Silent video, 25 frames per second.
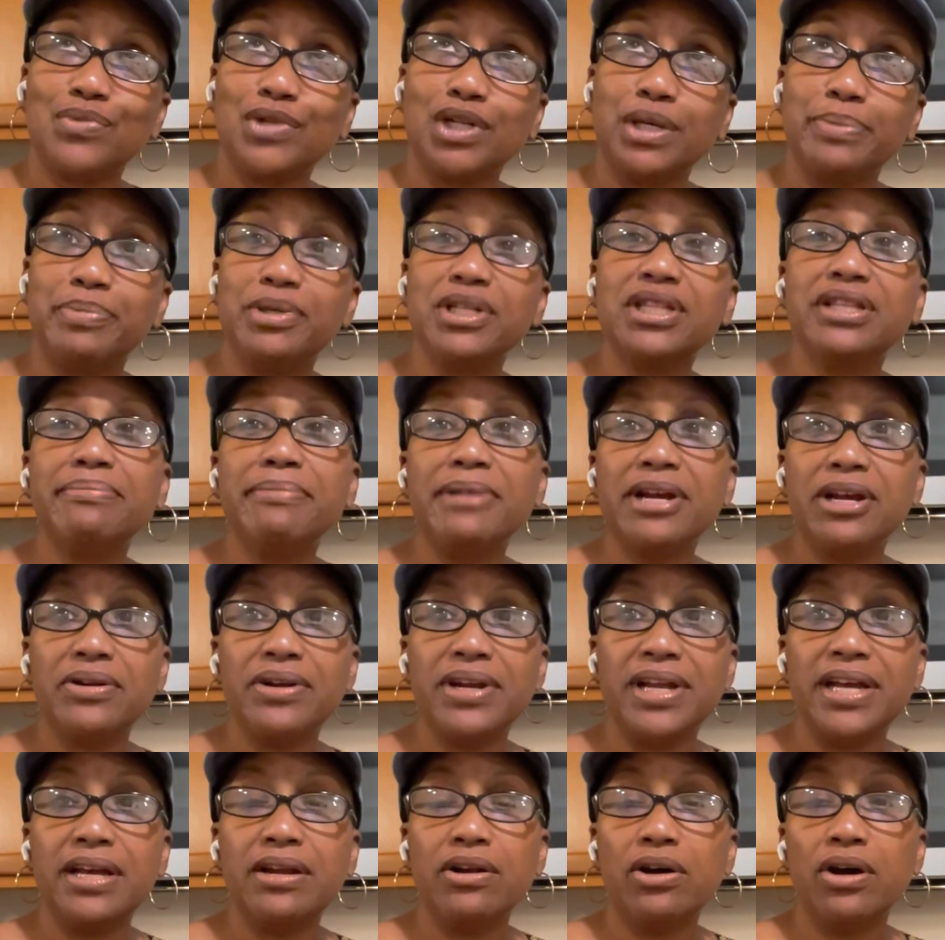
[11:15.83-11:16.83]
put the
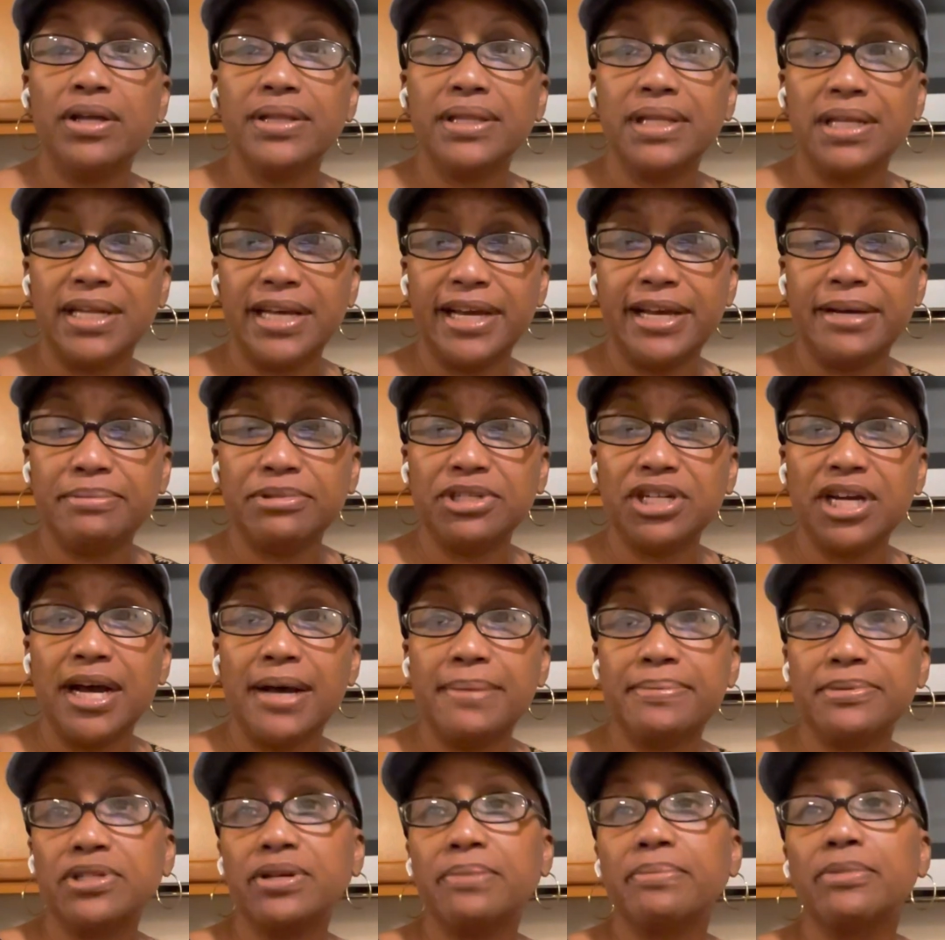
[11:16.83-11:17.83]
marinade on the lamb
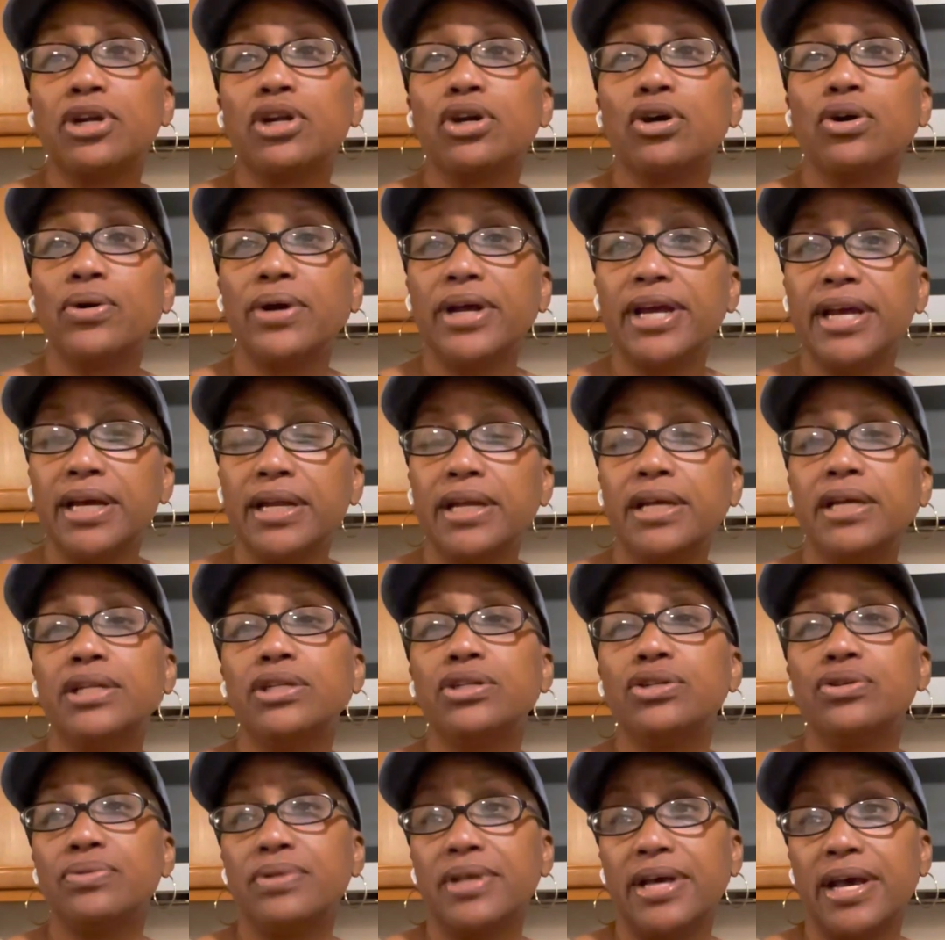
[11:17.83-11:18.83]
chops. So I'm gonna go ahead and
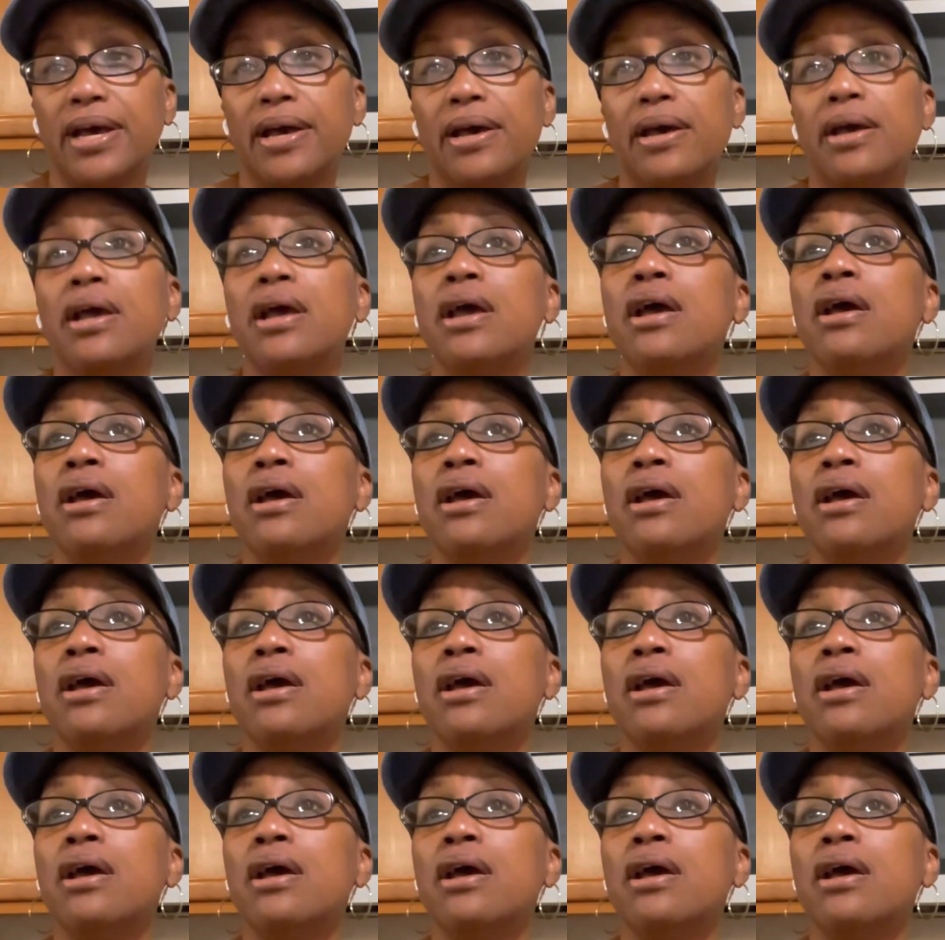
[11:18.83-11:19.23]
do that.